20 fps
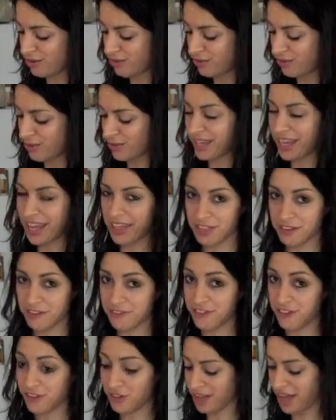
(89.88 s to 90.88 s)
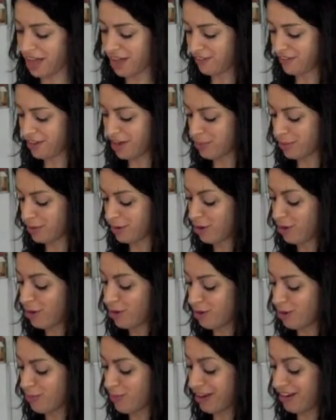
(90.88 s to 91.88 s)
we get the full half cup of
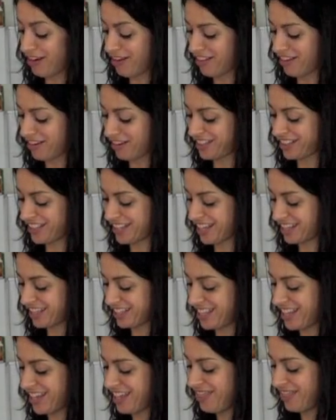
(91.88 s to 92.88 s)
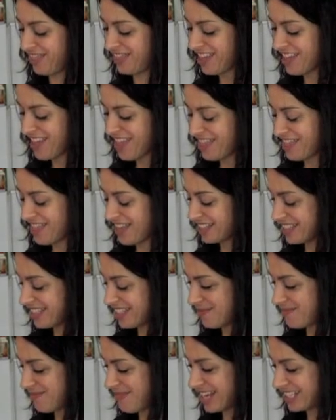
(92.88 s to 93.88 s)
cocoa powder in there, because that's
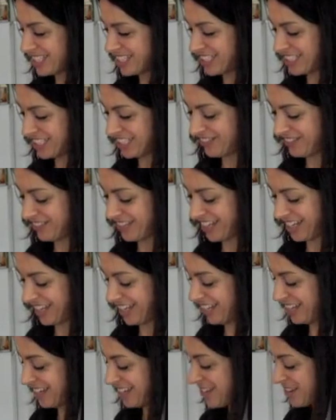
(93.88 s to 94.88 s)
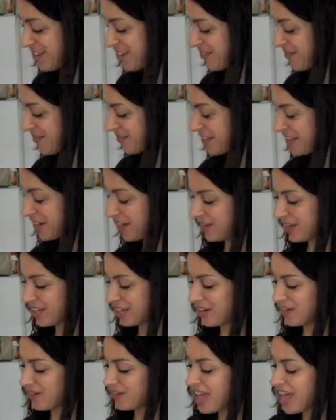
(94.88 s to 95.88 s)
the magic ingredient. Here we
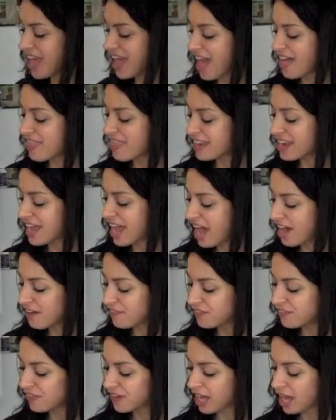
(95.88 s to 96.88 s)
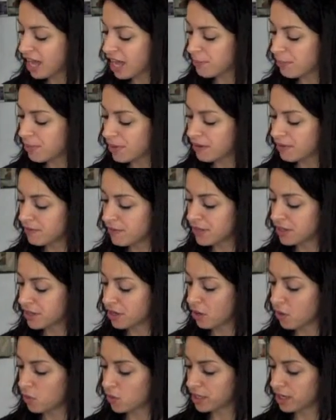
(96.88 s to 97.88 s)
go. And then half a cup of the
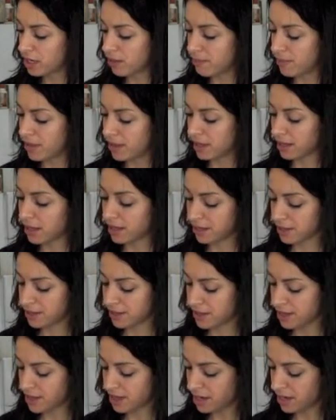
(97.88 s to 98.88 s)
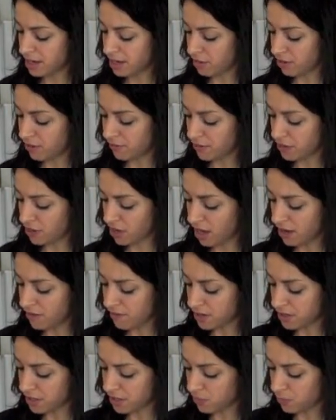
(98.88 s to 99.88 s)
coconut milk. Now, if you
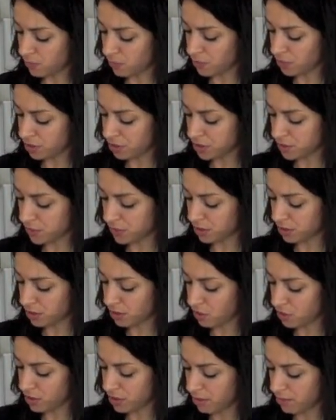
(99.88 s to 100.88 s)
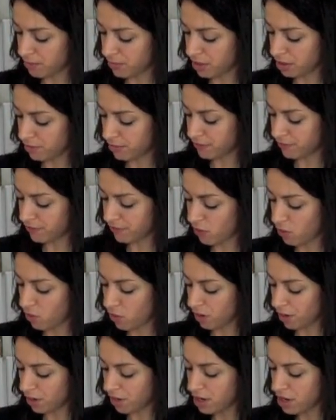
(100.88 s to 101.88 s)
haven't worked with coconut milk
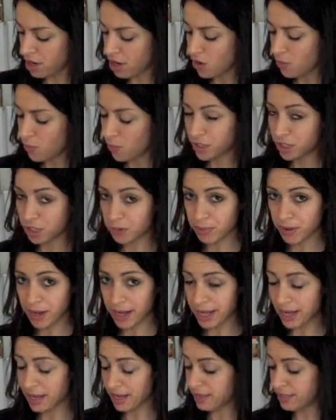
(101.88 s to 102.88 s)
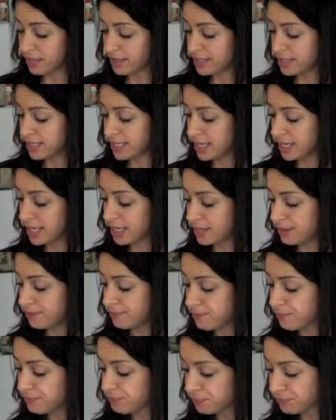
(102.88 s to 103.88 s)
before, when you buy it in the tin,
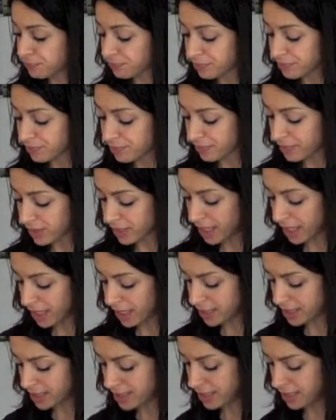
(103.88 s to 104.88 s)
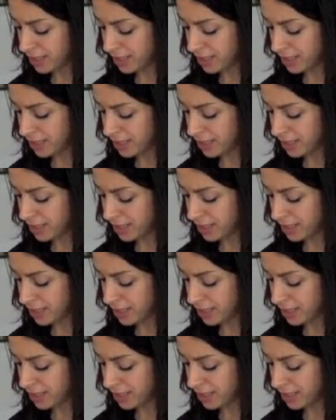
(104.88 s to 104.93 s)
it